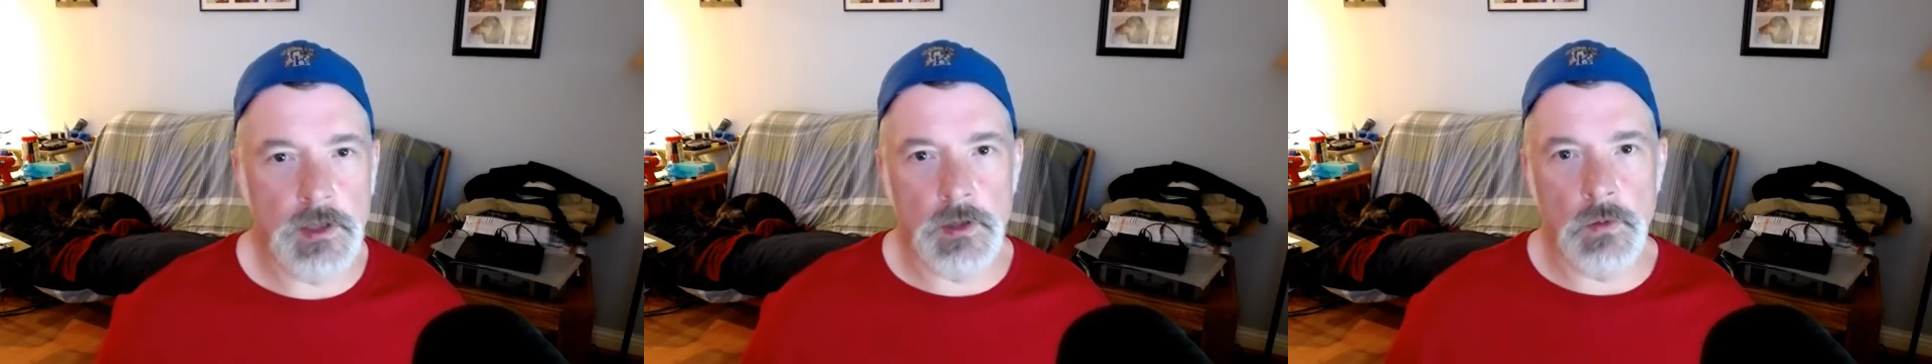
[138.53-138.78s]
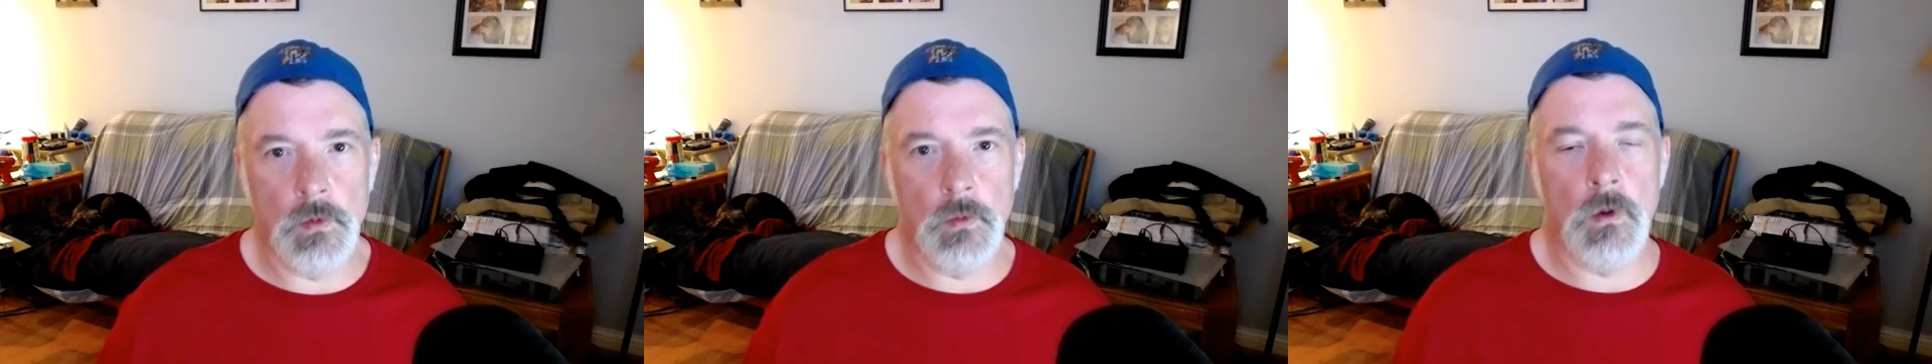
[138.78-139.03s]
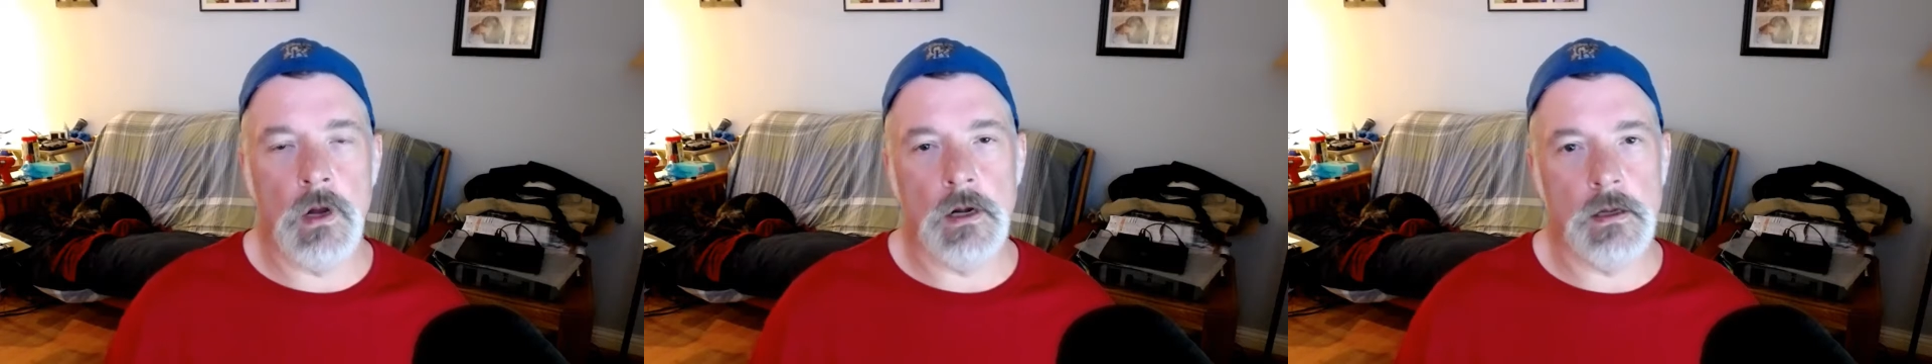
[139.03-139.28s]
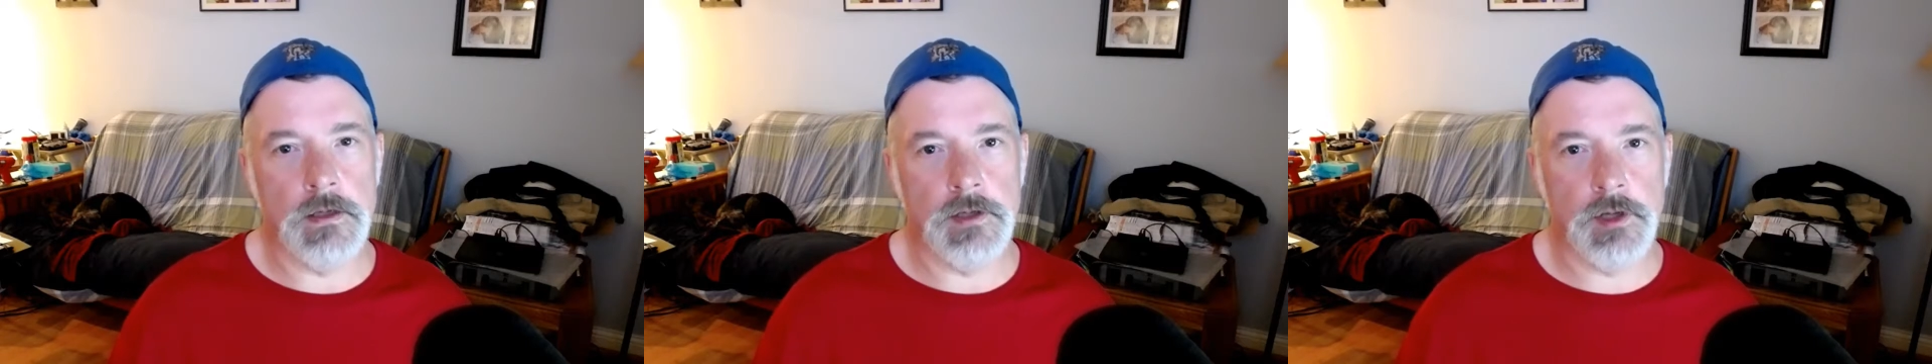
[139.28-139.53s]
you would want
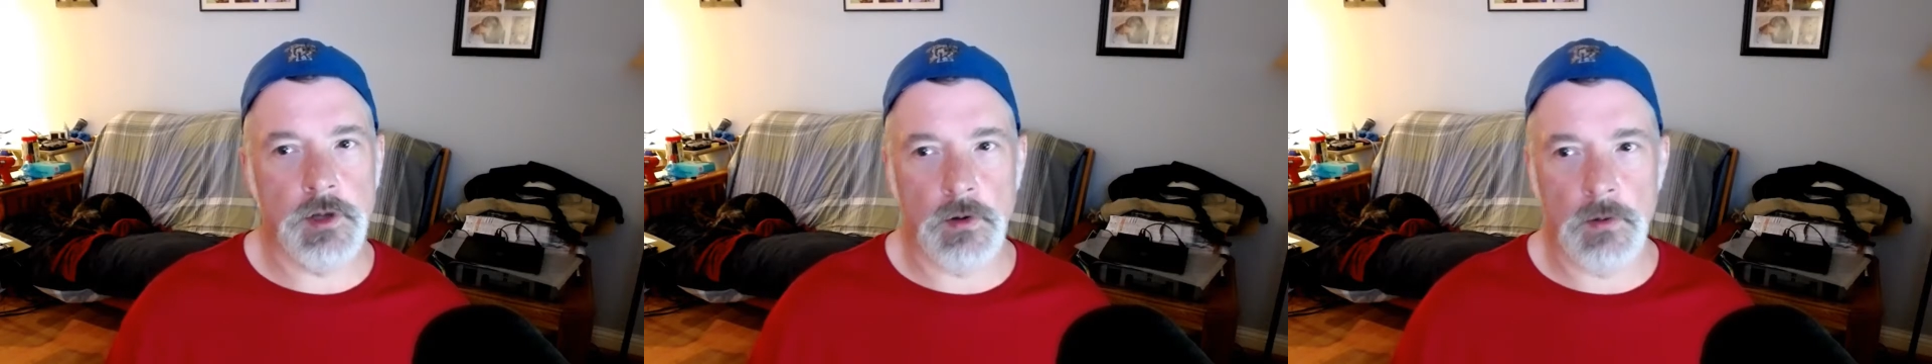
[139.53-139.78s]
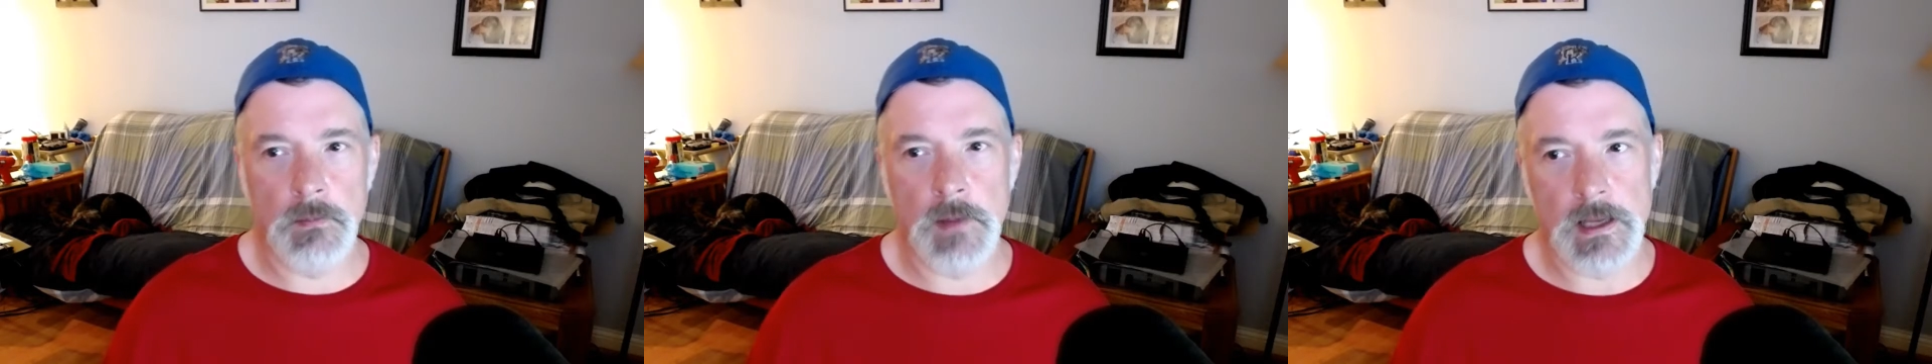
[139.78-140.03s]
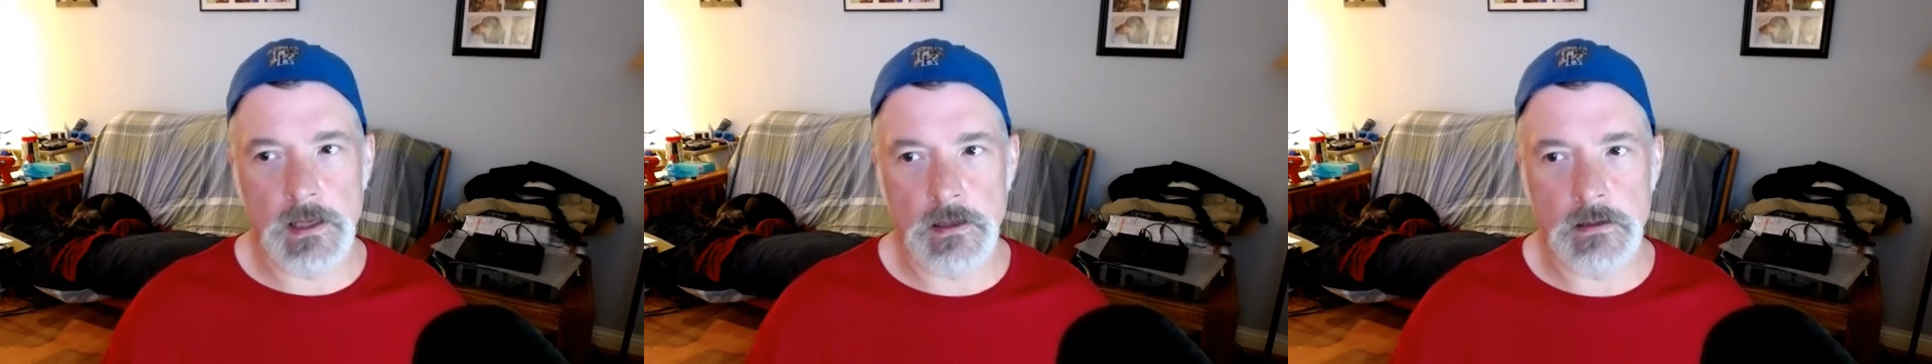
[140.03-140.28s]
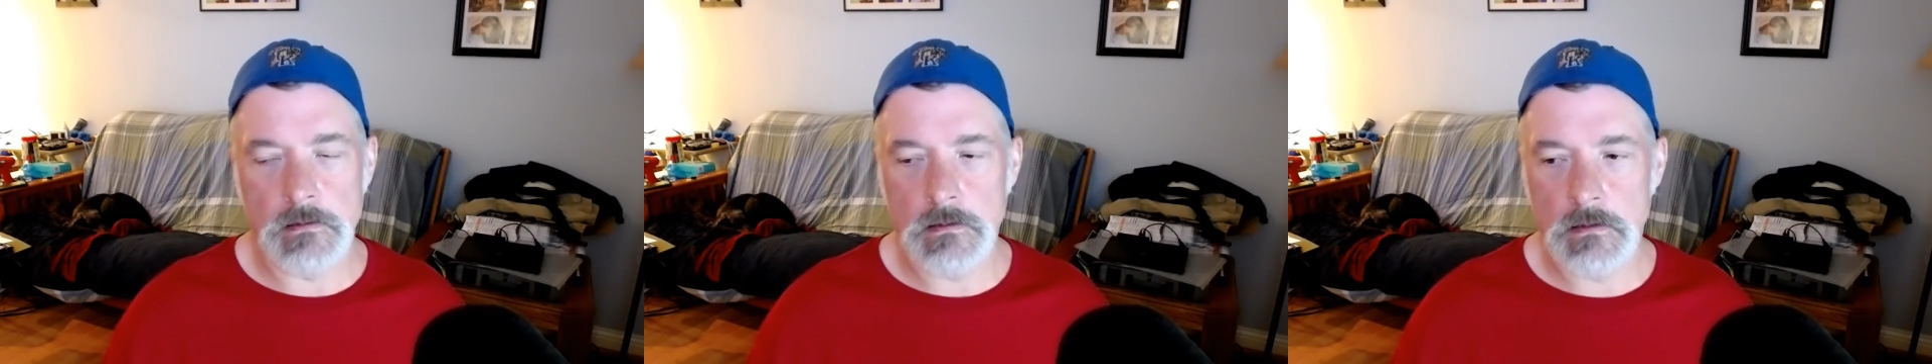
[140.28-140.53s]
uncured
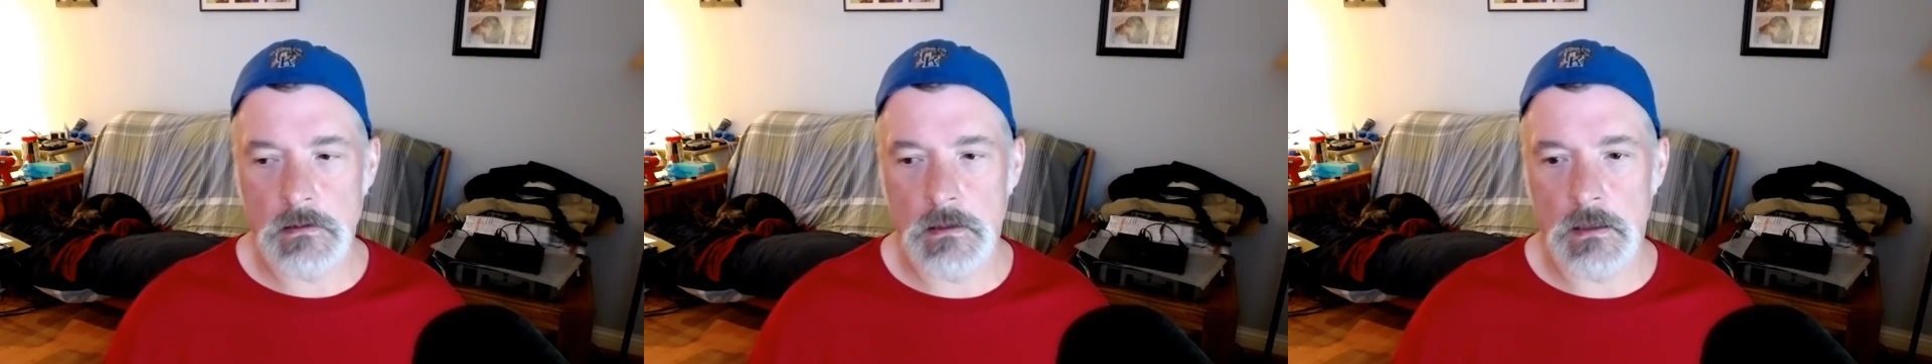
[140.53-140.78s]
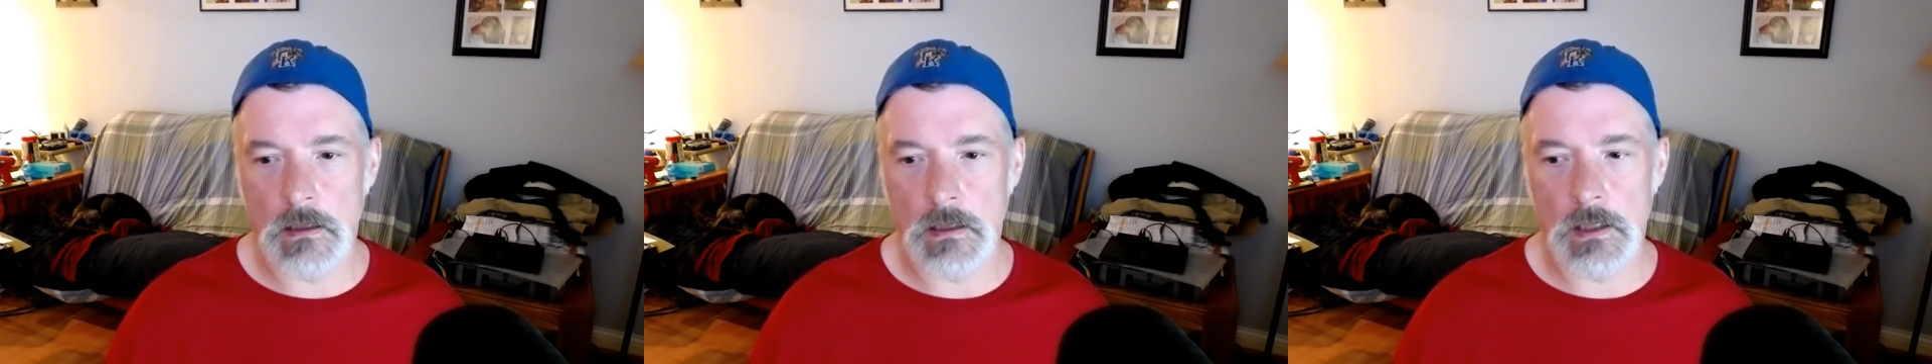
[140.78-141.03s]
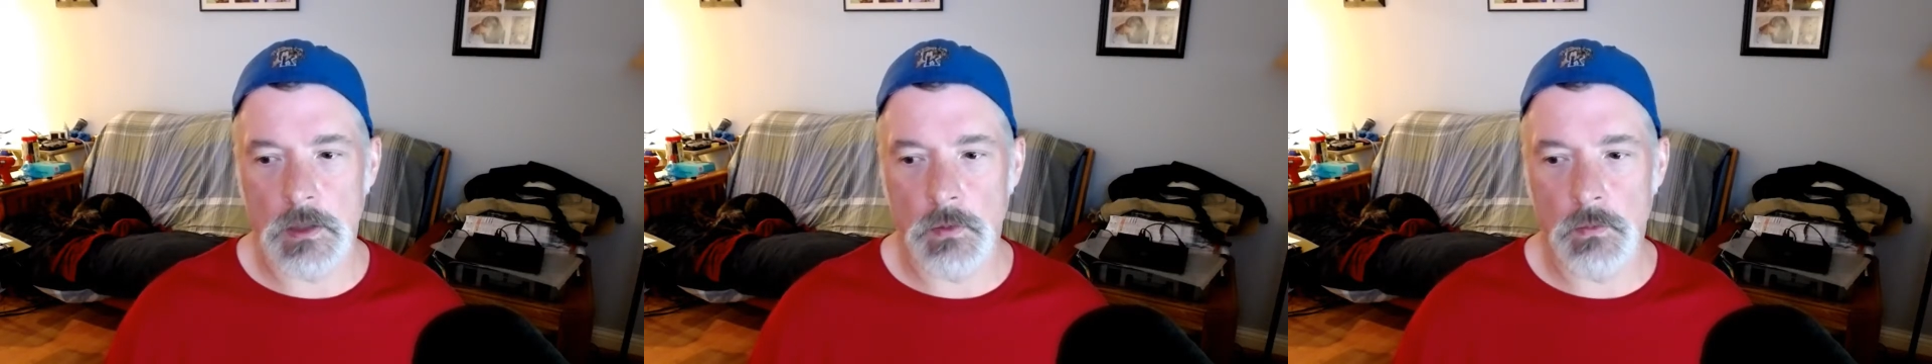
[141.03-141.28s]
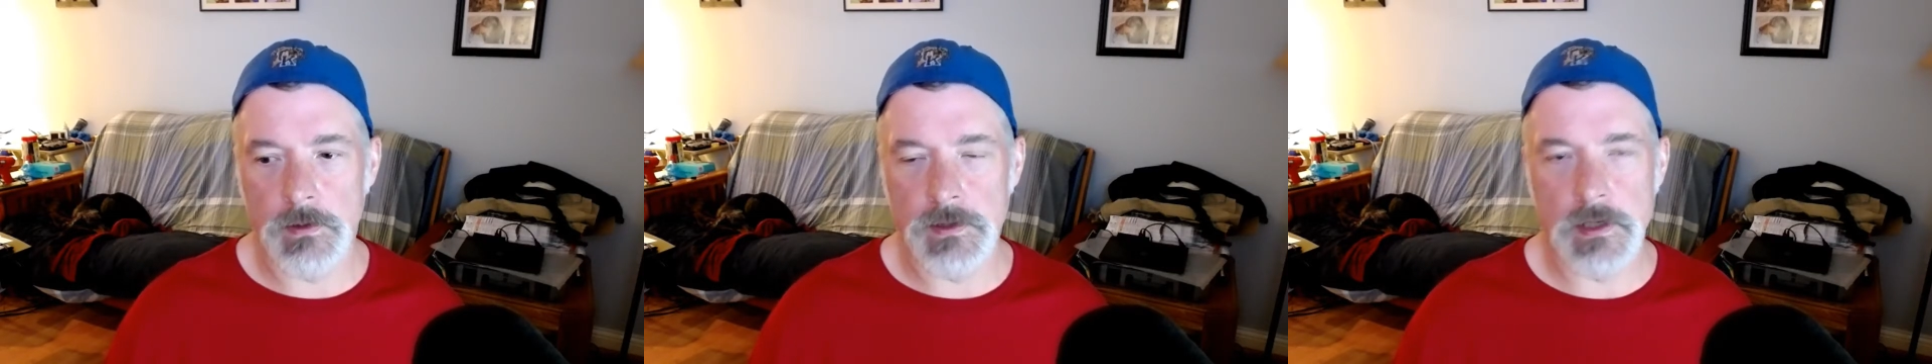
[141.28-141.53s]
bacon
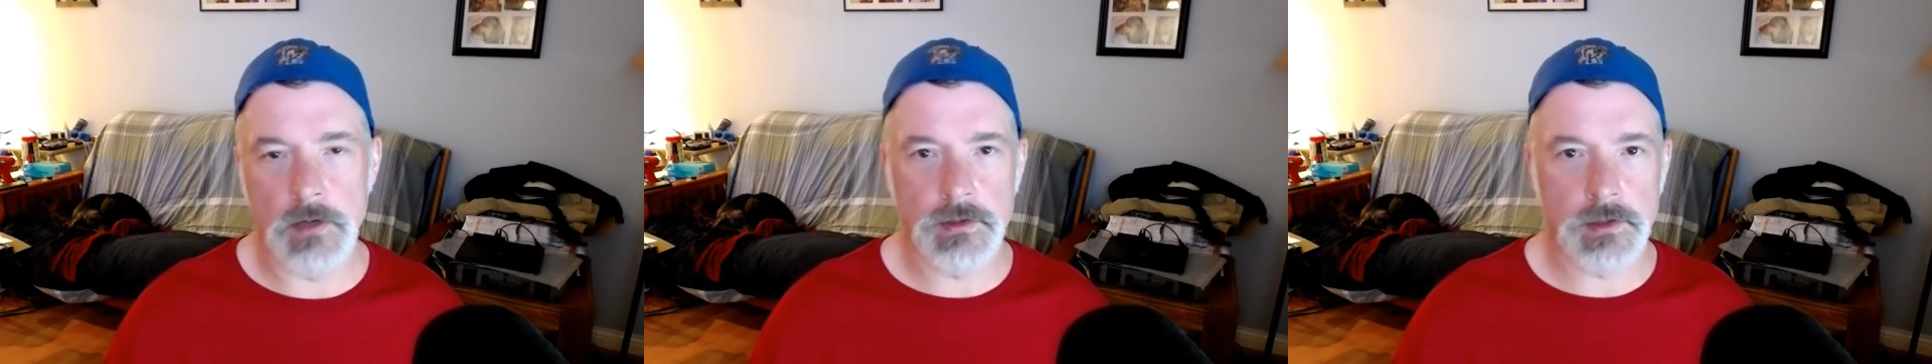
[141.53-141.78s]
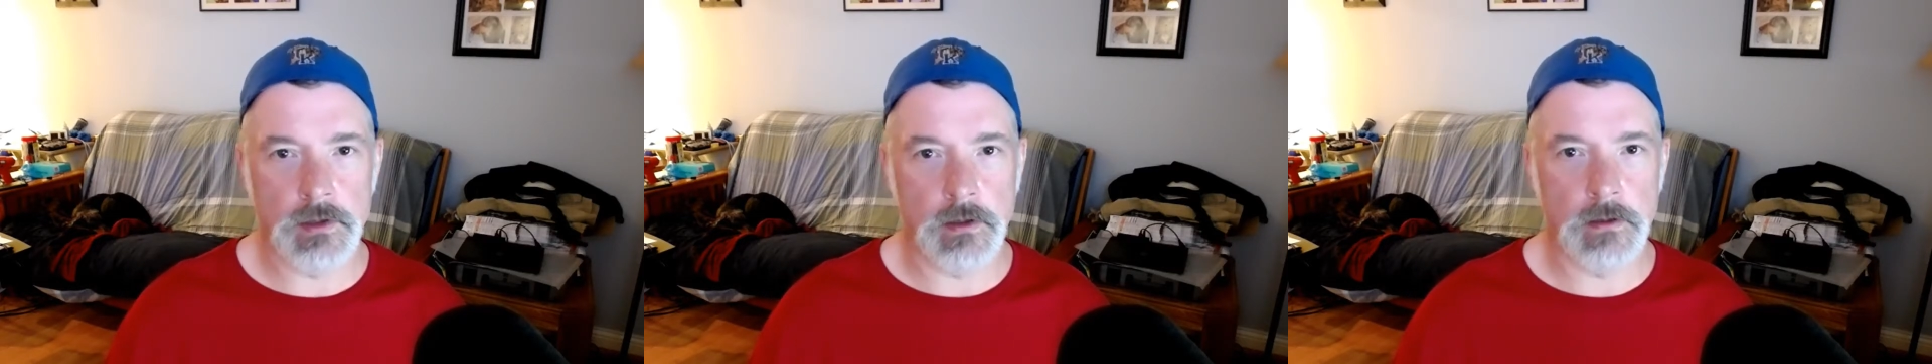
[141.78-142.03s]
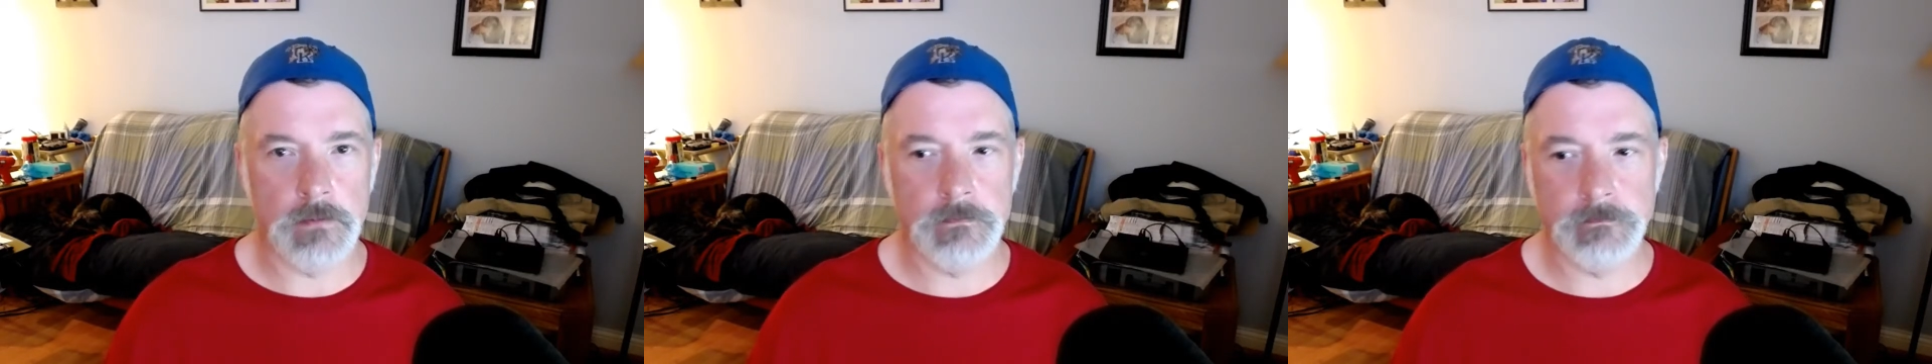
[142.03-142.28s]
with no sugar.